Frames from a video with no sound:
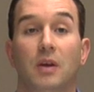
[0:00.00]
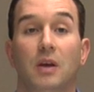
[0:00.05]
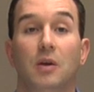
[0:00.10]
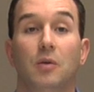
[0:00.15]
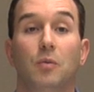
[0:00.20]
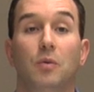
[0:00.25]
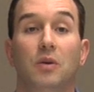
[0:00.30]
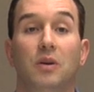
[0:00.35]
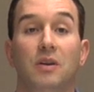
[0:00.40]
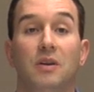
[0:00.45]

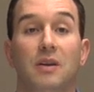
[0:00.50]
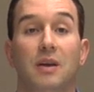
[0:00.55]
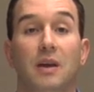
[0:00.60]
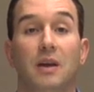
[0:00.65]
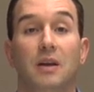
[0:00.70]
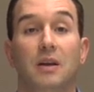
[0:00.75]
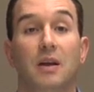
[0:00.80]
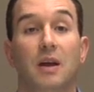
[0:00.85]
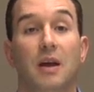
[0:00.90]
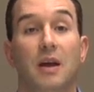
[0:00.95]
It will
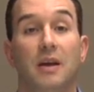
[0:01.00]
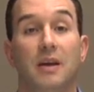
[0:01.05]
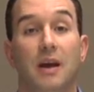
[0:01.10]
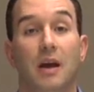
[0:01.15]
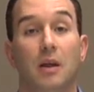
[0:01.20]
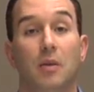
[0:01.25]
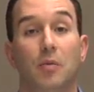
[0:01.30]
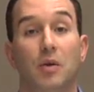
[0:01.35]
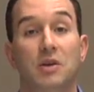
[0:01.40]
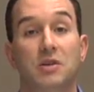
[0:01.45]
contain a
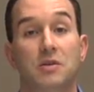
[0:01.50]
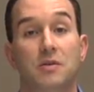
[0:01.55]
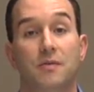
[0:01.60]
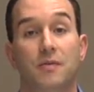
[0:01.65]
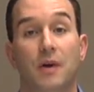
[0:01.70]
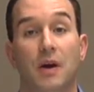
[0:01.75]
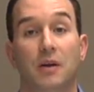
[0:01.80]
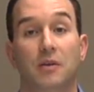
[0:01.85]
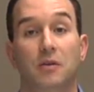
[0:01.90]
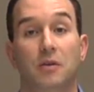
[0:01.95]

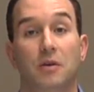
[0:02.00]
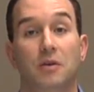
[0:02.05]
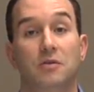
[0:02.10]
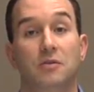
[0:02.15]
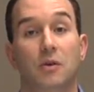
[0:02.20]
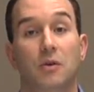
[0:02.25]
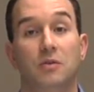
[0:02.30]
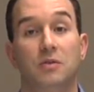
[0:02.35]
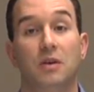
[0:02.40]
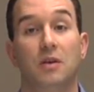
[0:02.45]
calibration factor
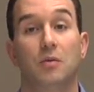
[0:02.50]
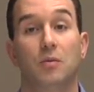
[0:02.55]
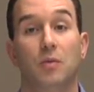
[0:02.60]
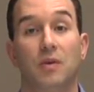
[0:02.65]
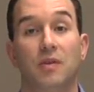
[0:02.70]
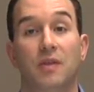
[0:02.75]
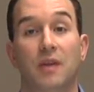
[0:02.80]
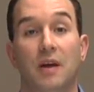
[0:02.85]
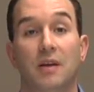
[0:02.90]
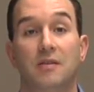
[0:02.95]
associated
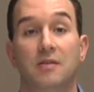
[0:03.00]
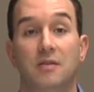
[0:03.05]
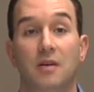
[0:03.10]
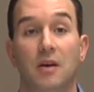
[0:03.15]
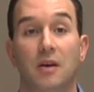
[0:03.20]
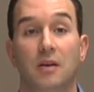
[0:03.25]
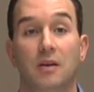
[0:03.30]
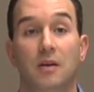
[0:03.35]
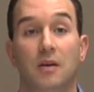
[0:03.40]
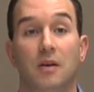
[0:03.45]
with that
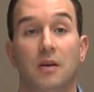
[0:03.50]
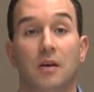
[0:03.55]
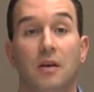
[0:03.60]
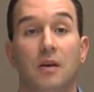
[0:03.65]
site.